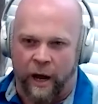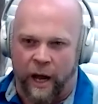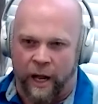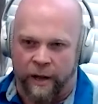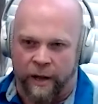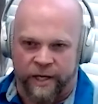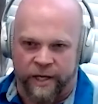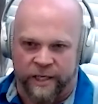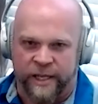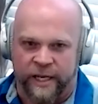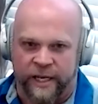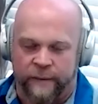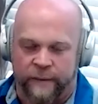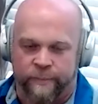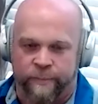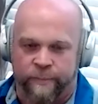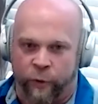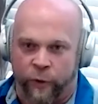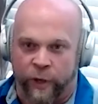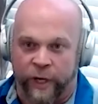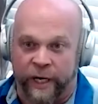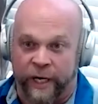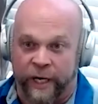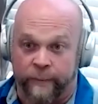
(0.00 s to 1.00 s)
Doesn't that get
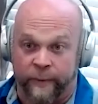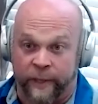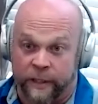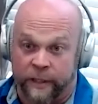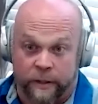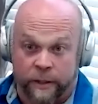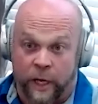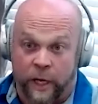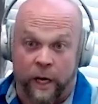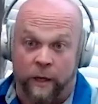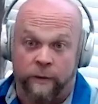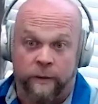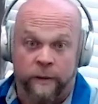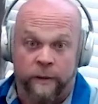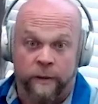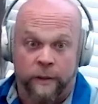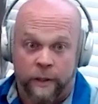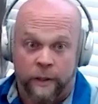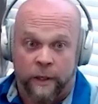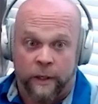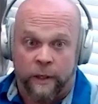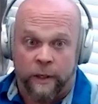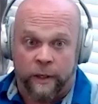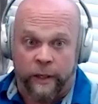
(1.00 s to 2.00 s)
boring? And I'm like, no,
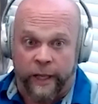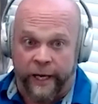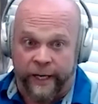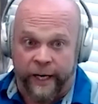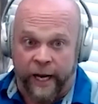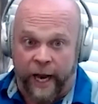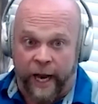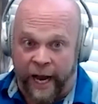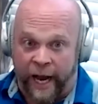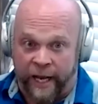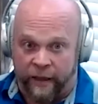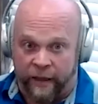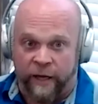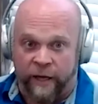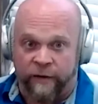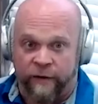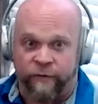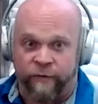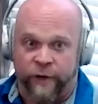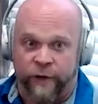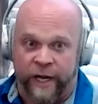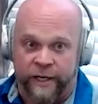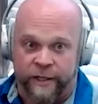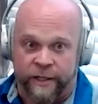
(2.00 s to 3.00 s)
like, I love what
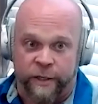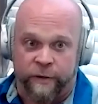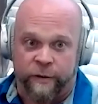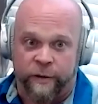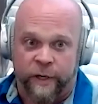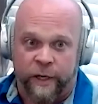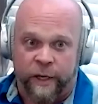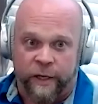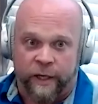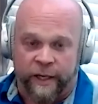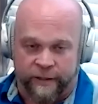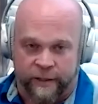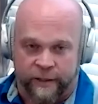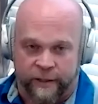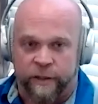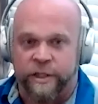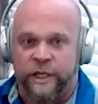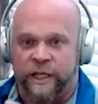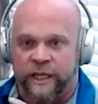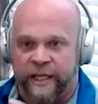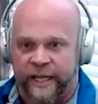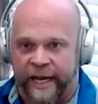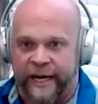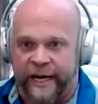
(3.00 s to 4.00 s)
I do. Like, there's a
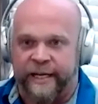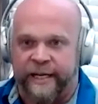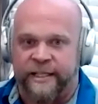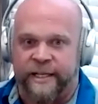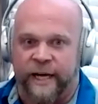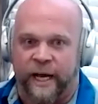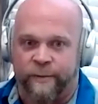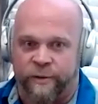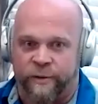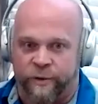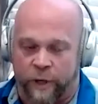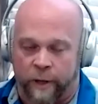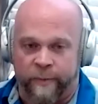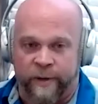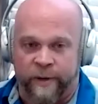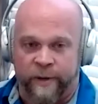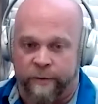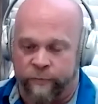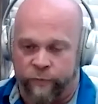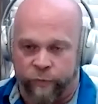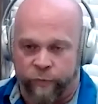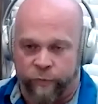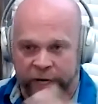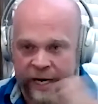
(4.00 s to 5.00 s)
lot of times where I'll be
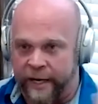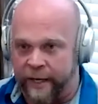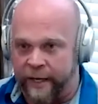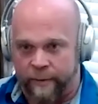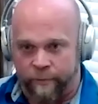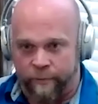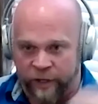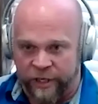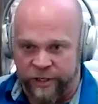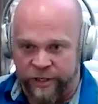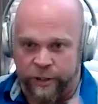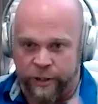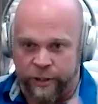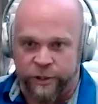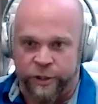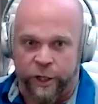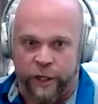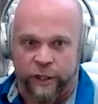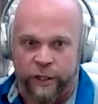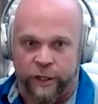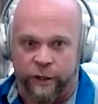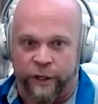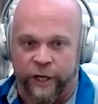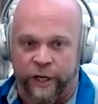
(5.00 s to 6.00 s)
reading a research
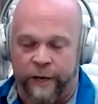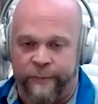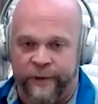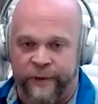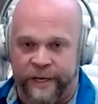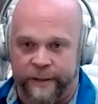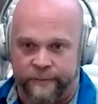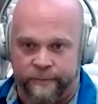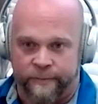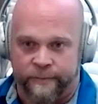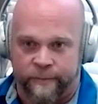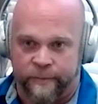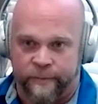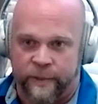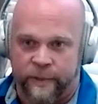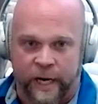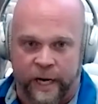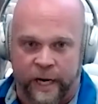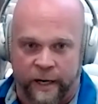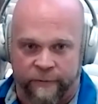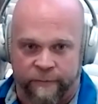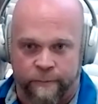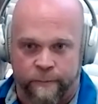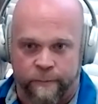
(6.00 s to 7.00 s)
article and be kind
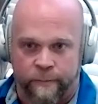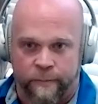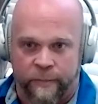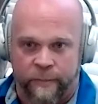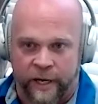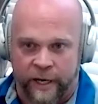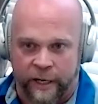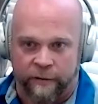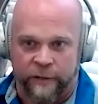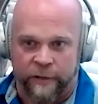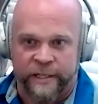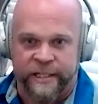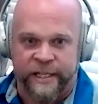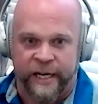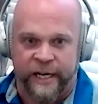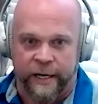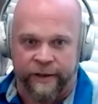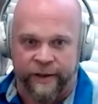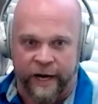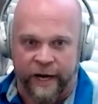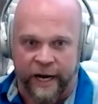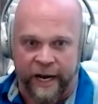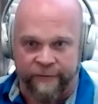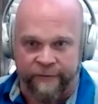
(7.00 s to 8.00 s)
of irritated that
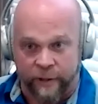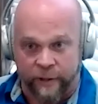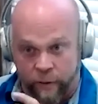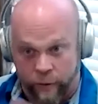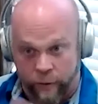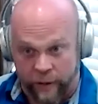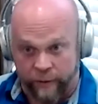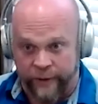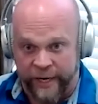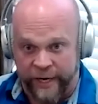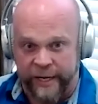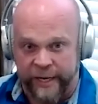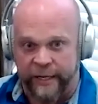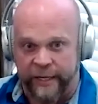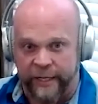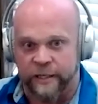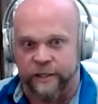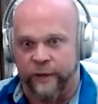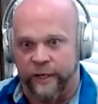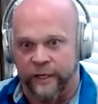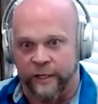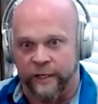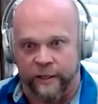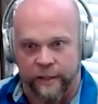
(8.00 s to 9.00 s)
I have to quit reading it so I
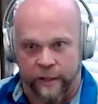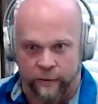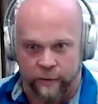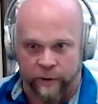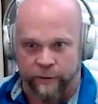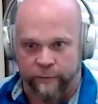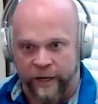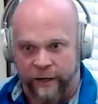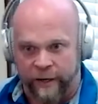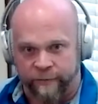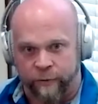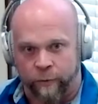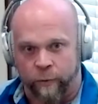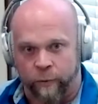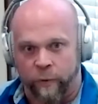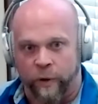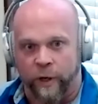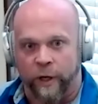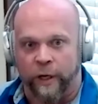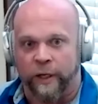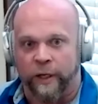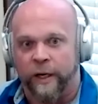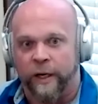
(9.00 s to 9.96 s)
can go get ready for work.